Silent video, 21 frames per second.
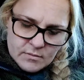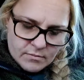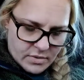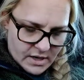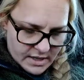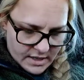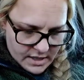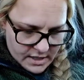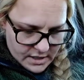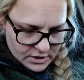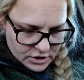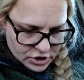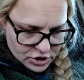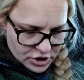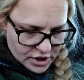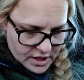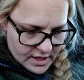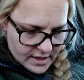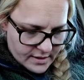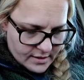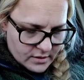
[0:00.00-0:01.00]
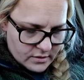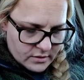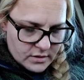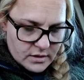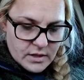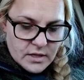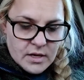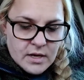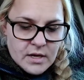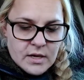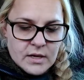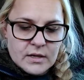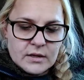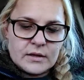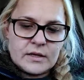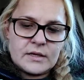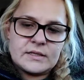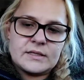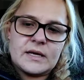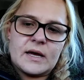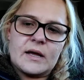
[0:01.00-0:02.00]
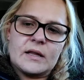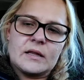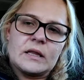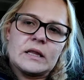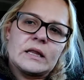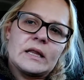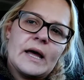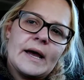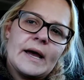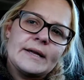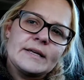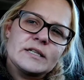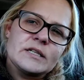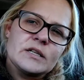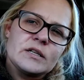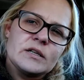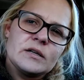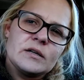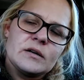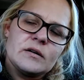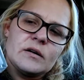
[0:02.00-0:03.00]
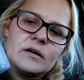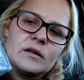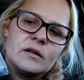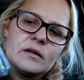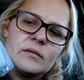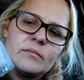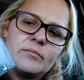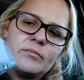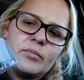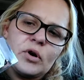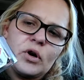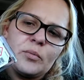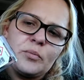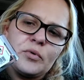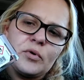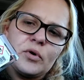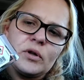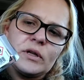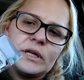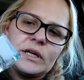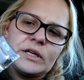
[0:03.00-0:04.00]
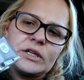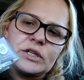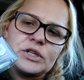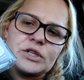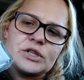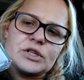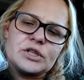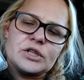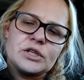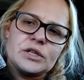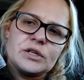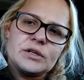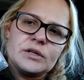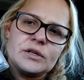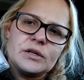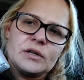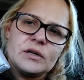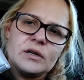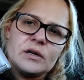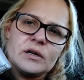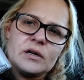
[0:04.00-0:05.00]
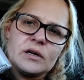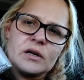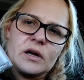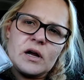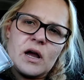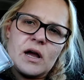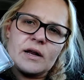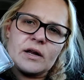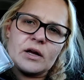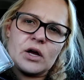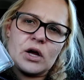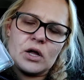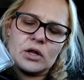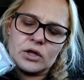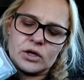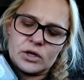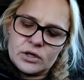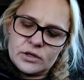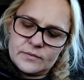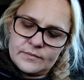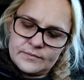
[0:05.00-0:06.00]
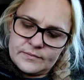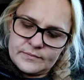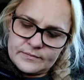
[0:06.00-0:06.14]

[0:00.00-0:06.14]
by Kiss Gel. This light purplish kind of color.